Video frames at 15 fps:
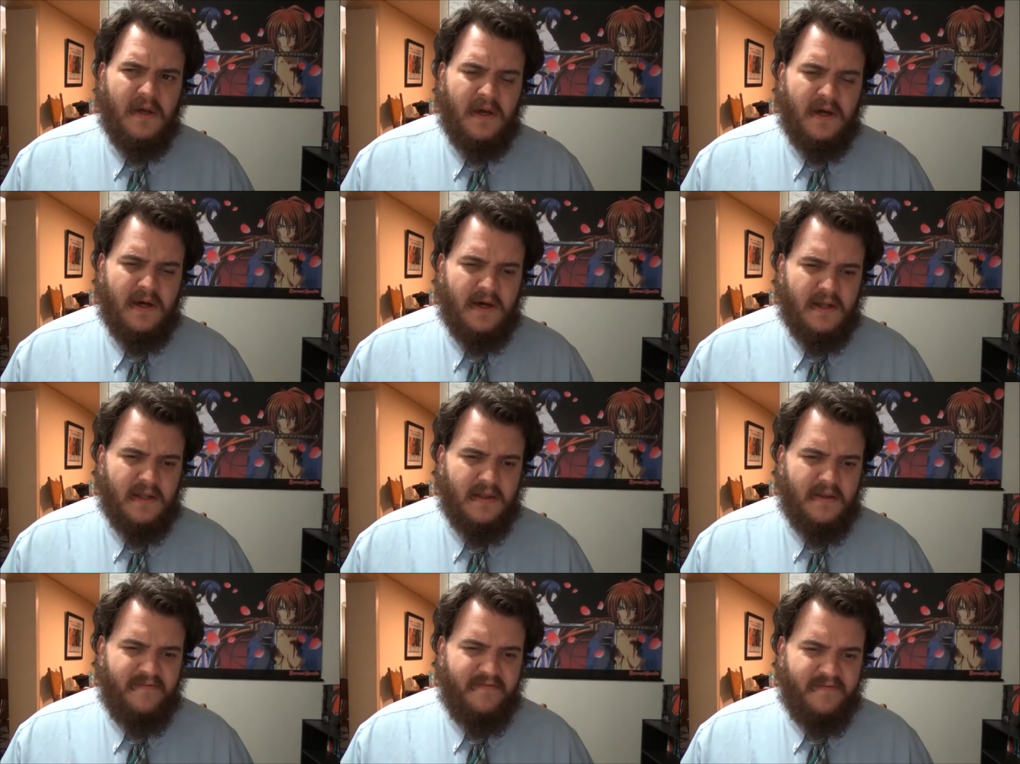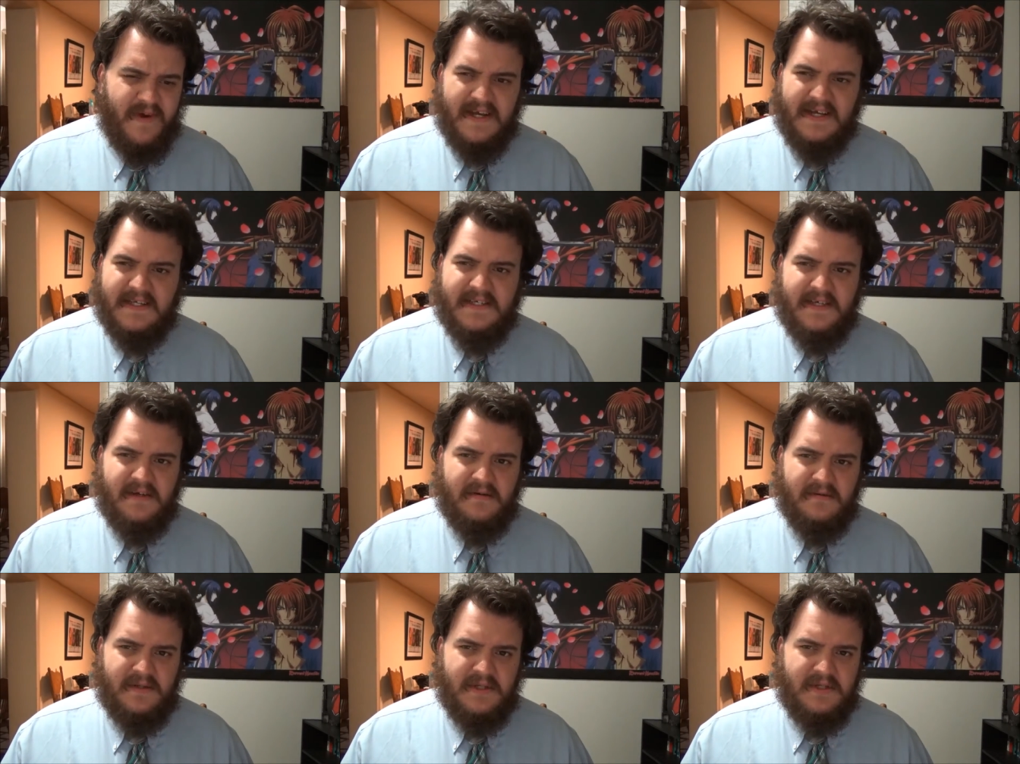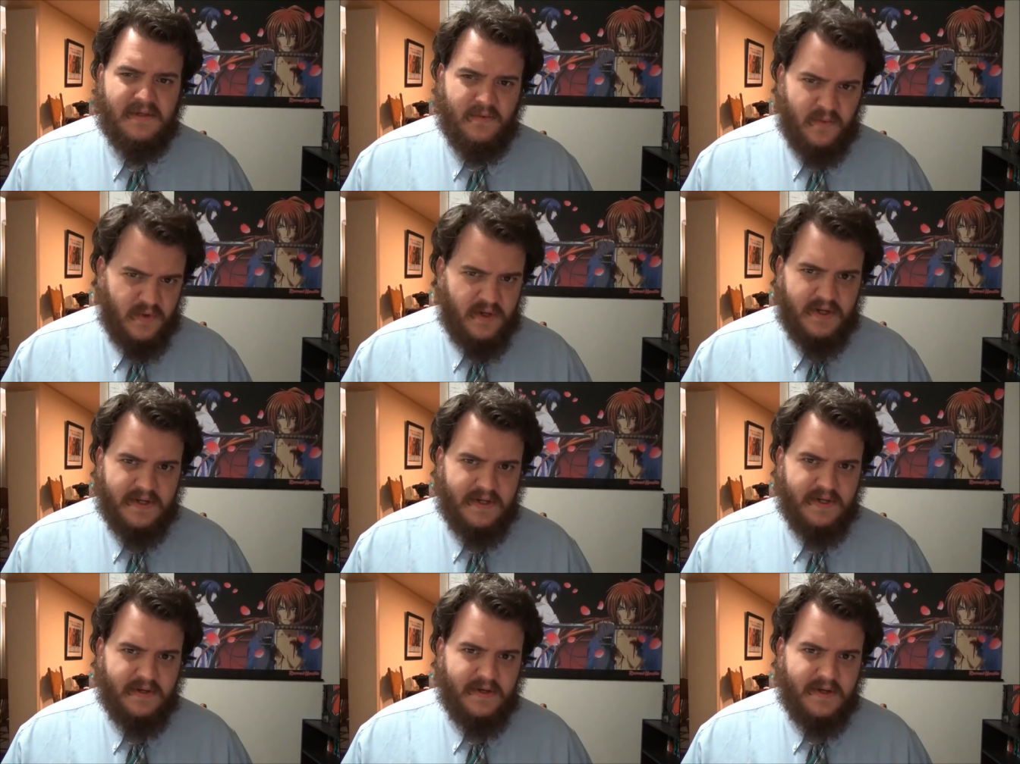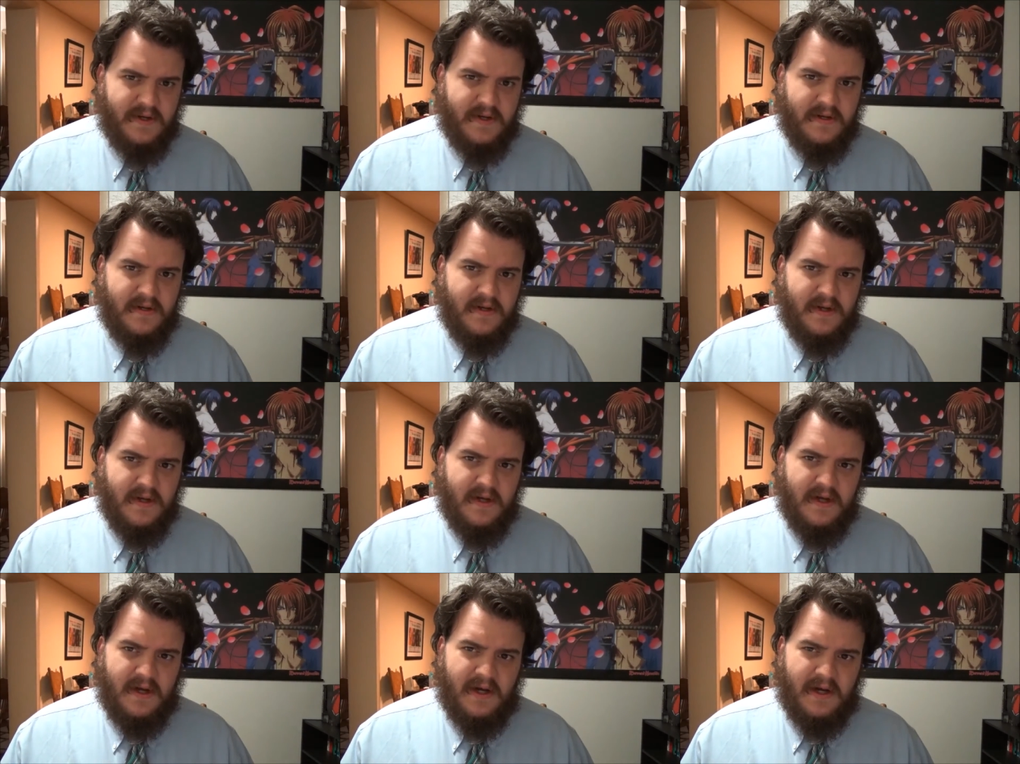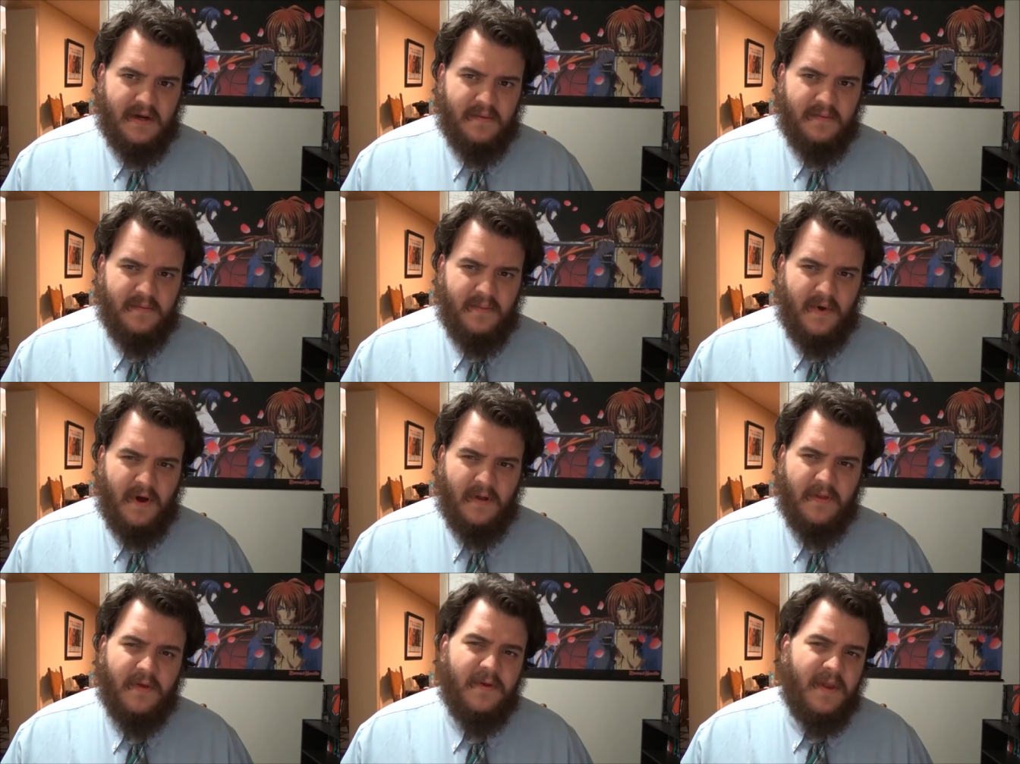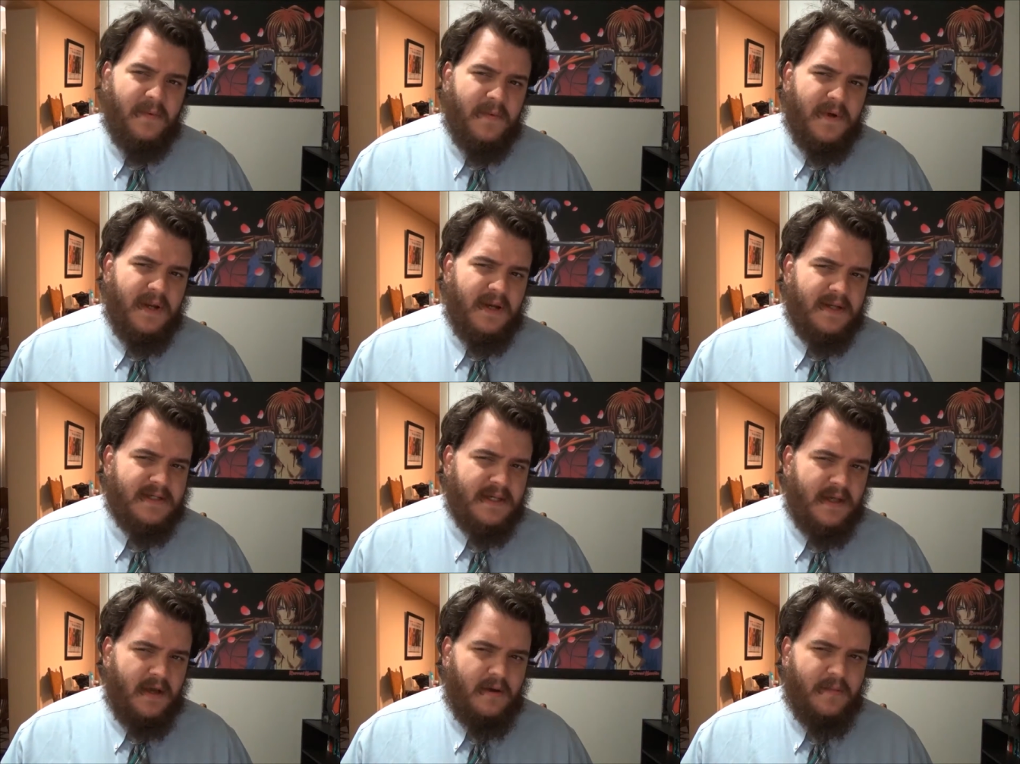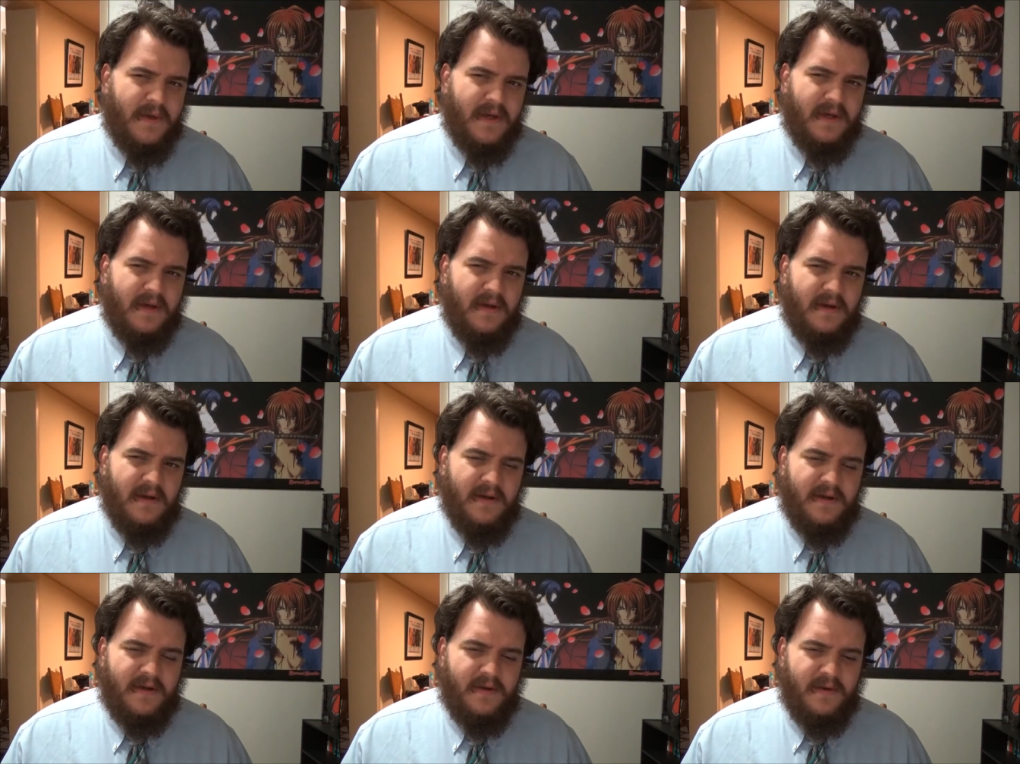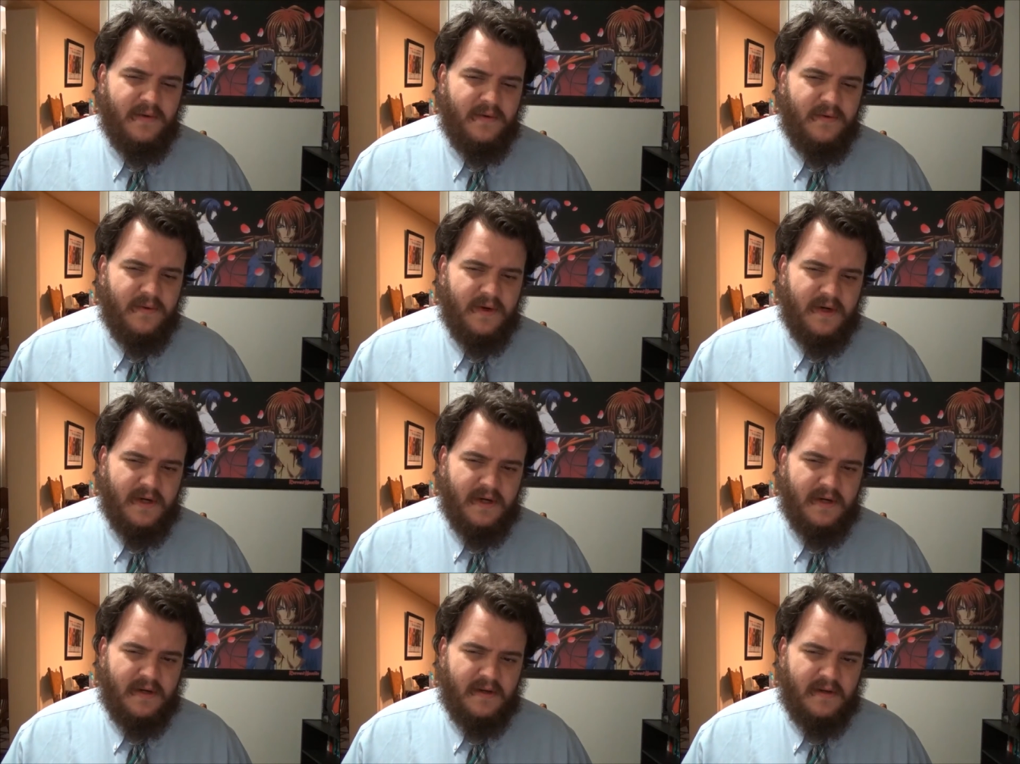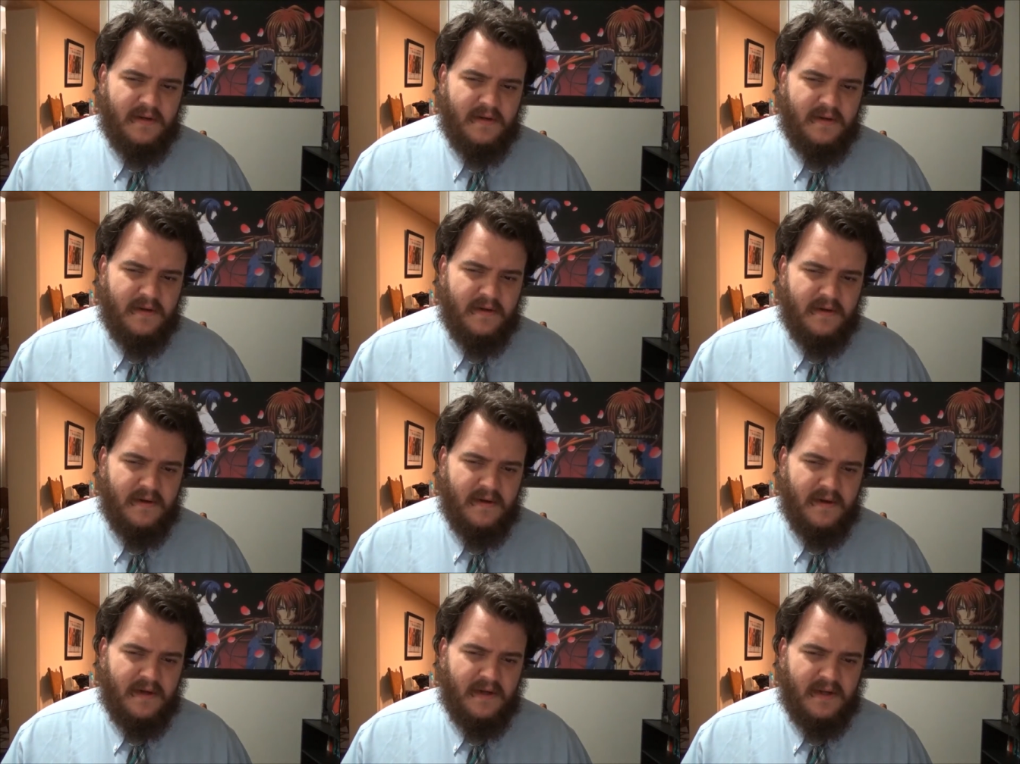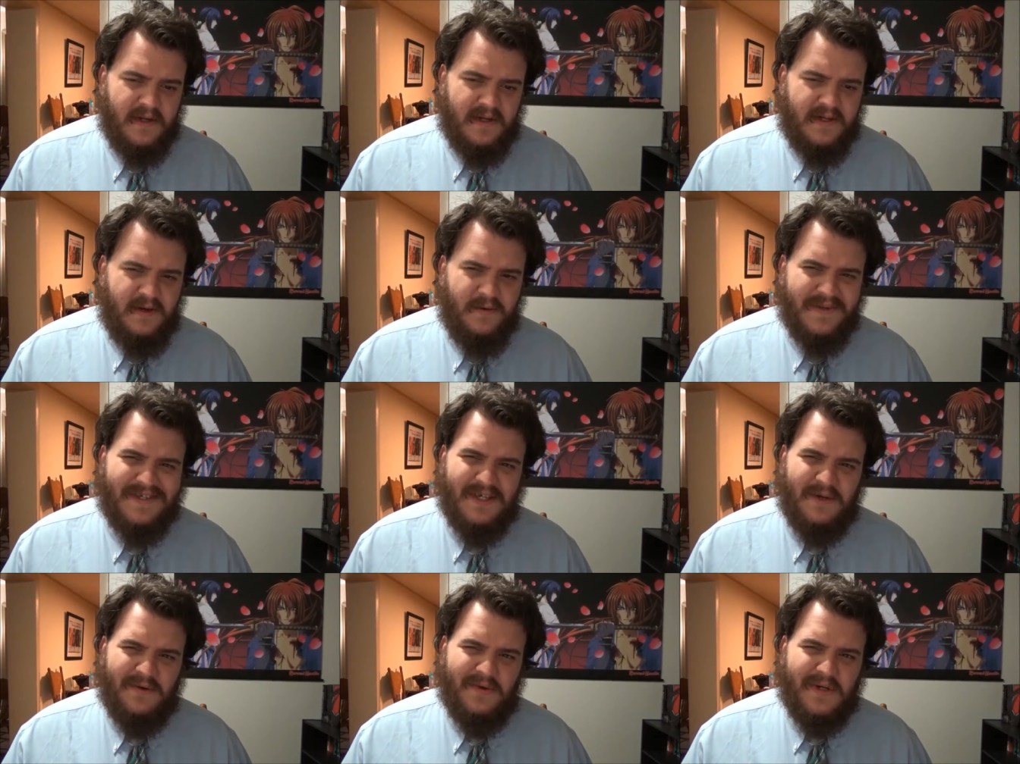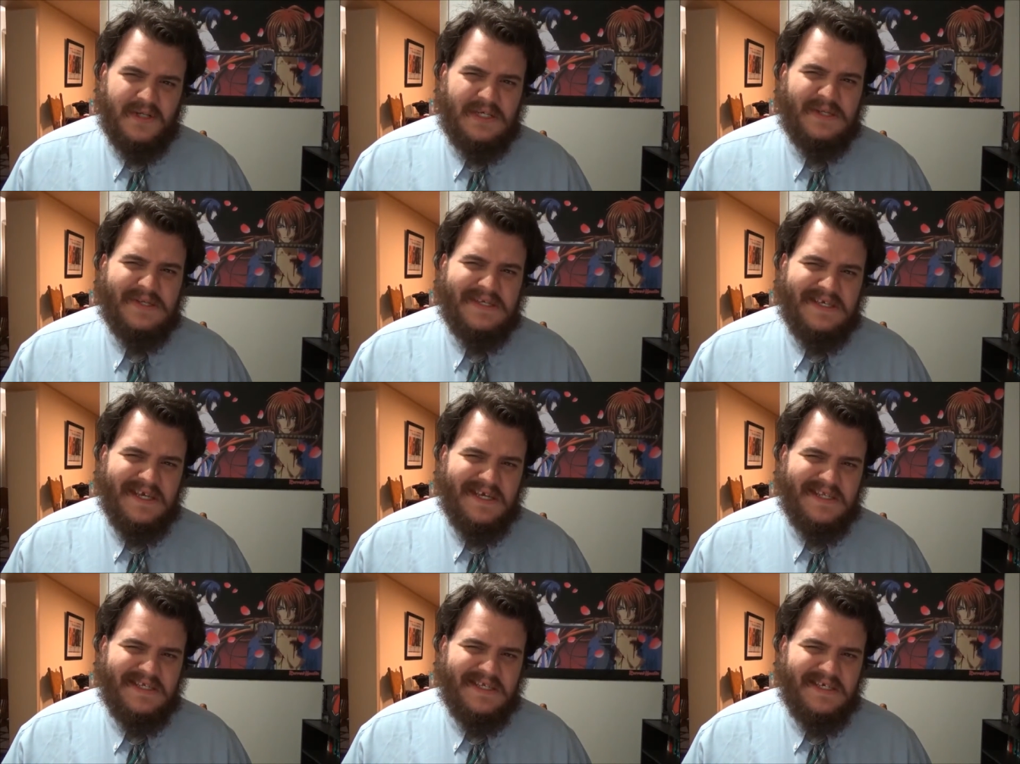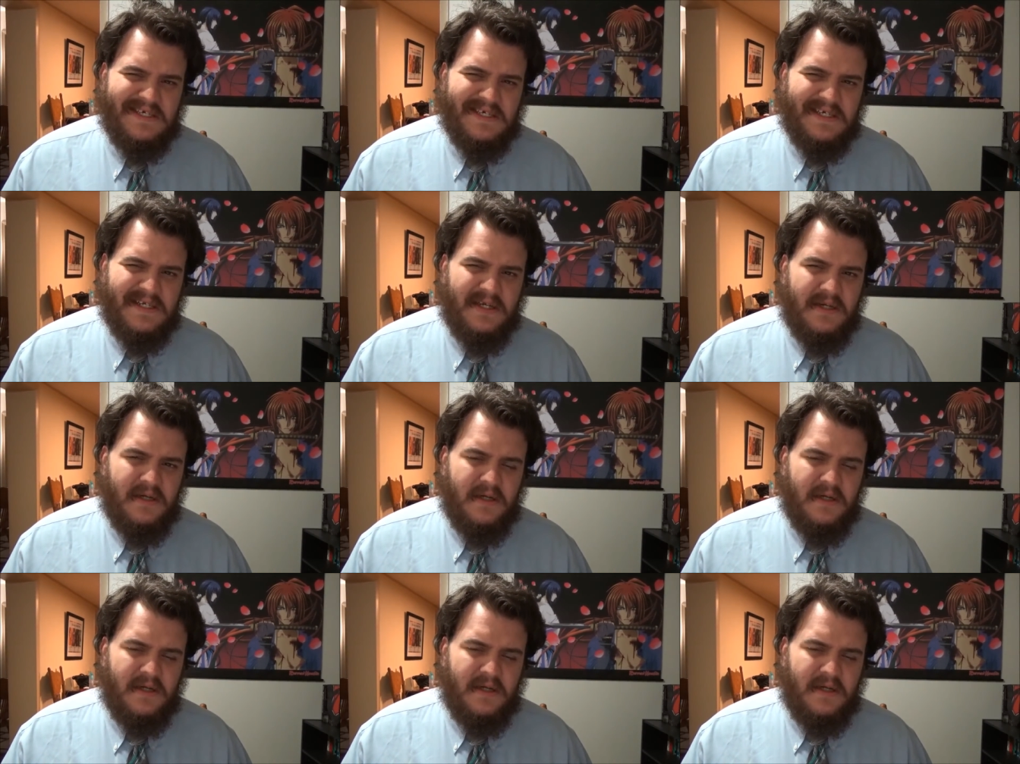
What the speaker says: The fight sequences are really good, although that really doesn't come into its own until the 2nd season.